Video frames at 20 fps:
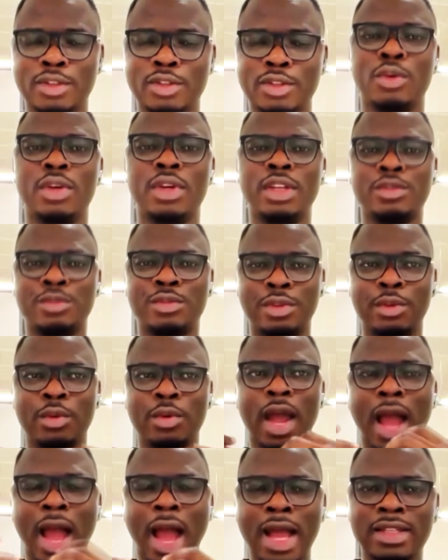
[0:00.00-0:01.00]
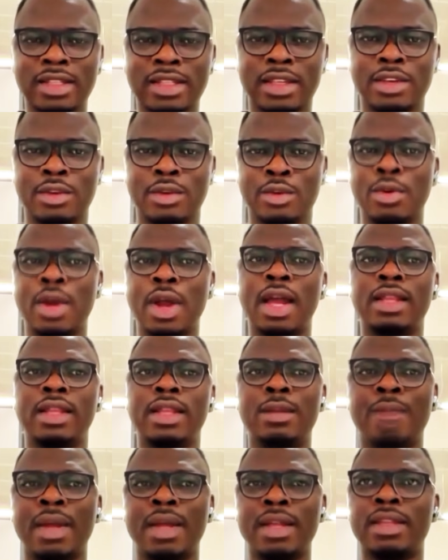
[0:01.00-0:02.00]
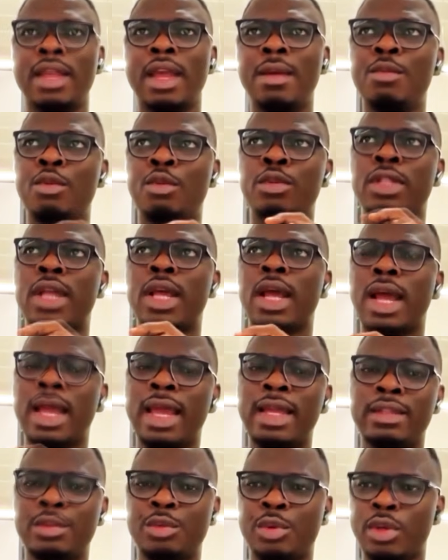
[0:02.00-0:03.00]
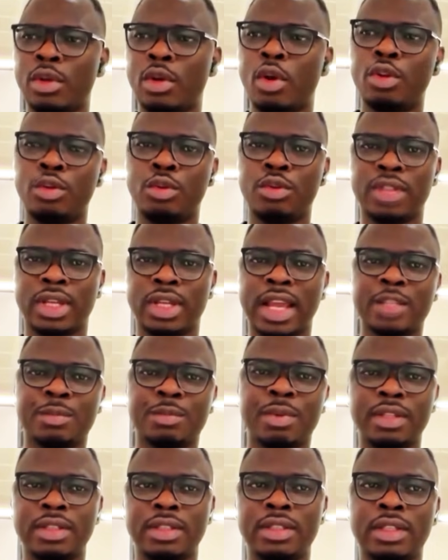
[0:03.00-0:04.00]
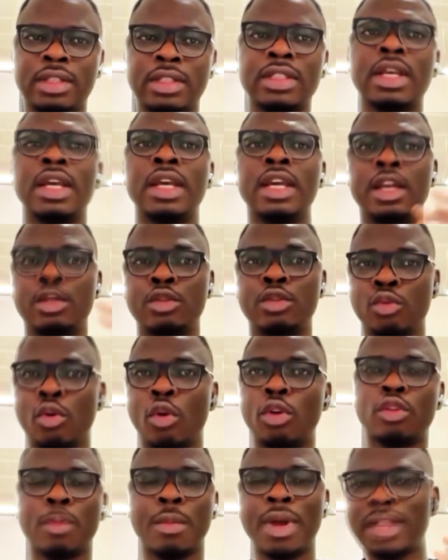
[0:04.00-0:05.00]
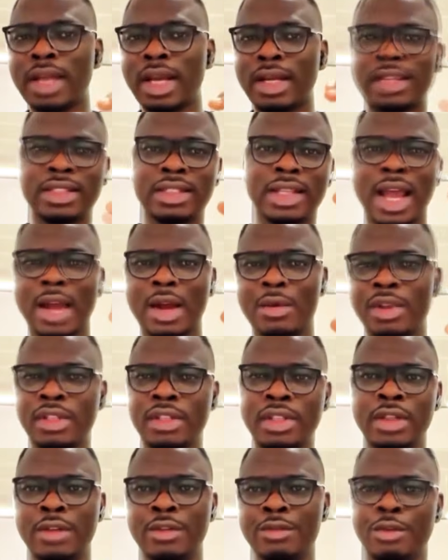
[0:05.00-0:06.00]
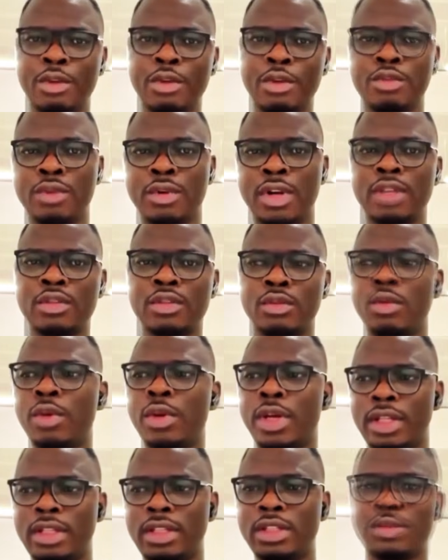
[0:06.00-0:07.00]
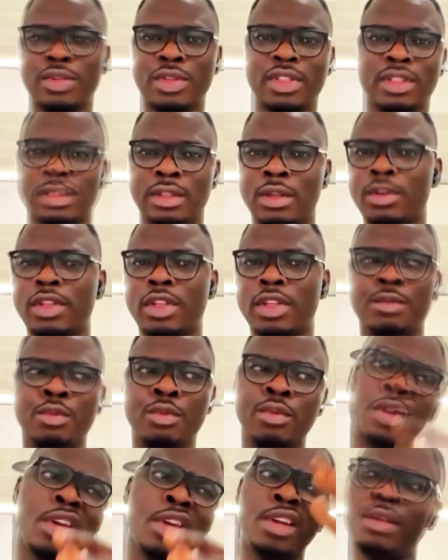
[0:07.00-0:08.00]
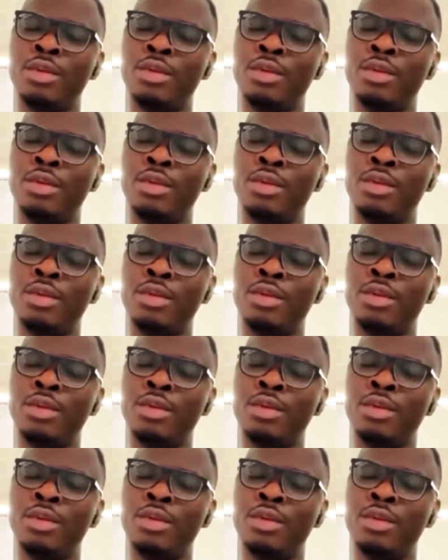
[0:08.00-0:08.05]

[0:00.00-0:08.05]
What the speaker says: So it will ask you, and then by the time you start entering all those expenses, it will automatically start arranging them for you to let you know, okay, this one is deductible.